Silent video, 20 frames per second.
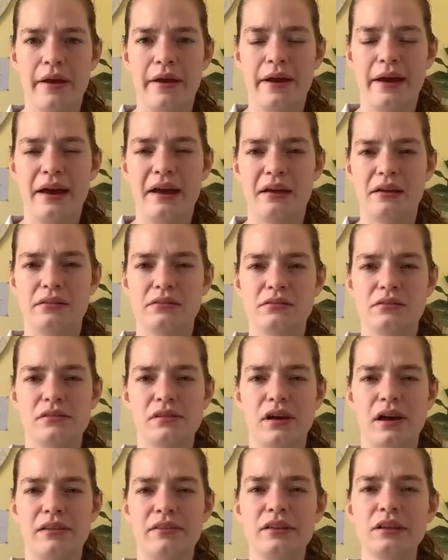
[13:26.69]
and
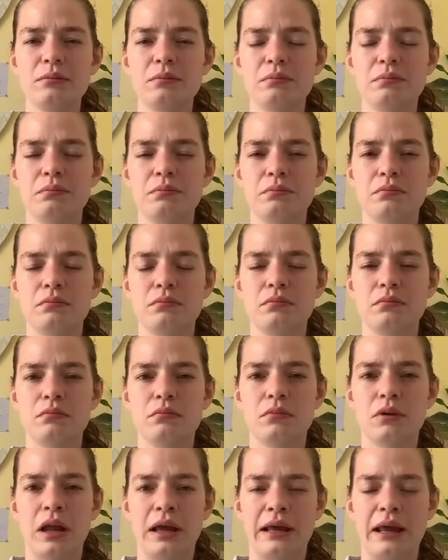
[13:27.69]
I think
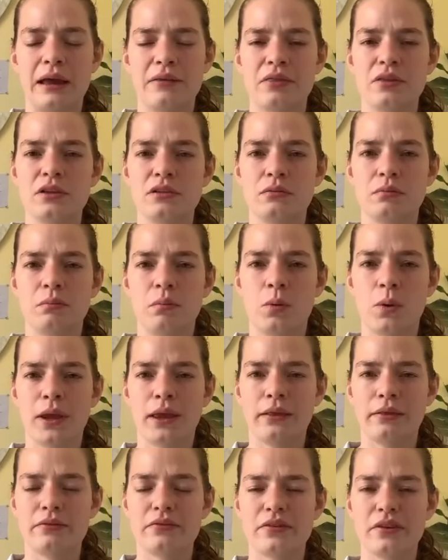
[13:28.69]
like at this
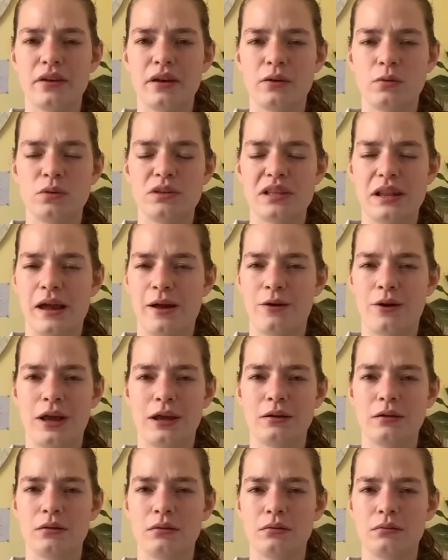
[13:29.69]
point it was now
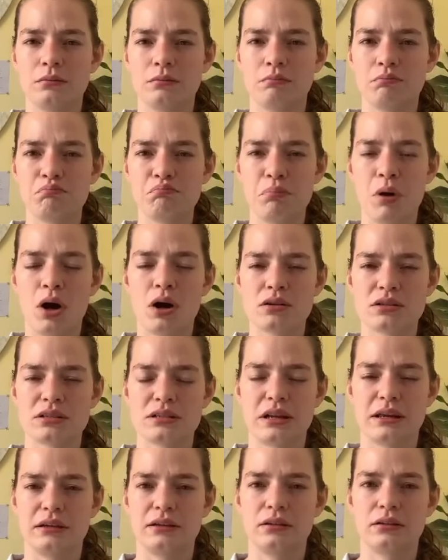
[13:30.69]
like past
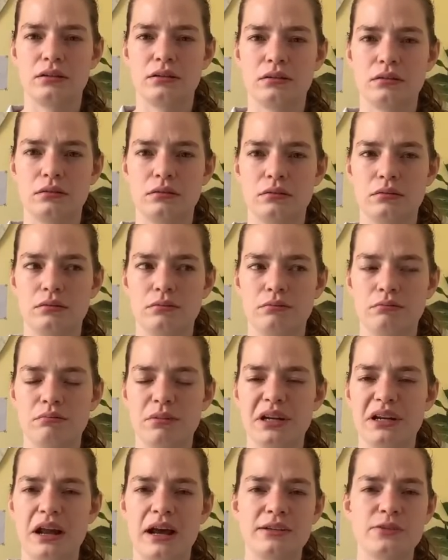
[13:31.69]
like
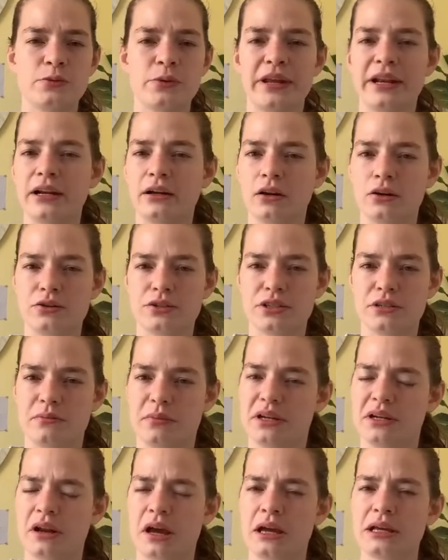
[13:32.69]
midnight or getting close to
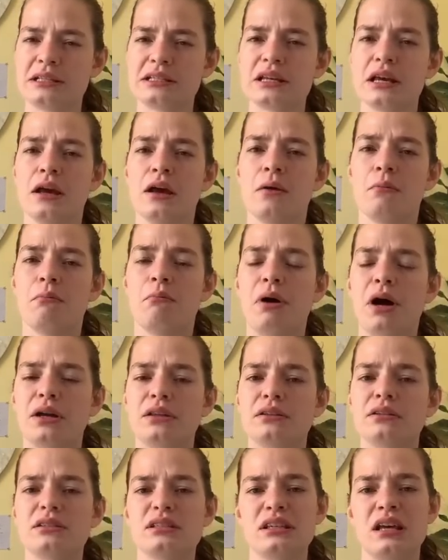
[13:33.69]
midnight, but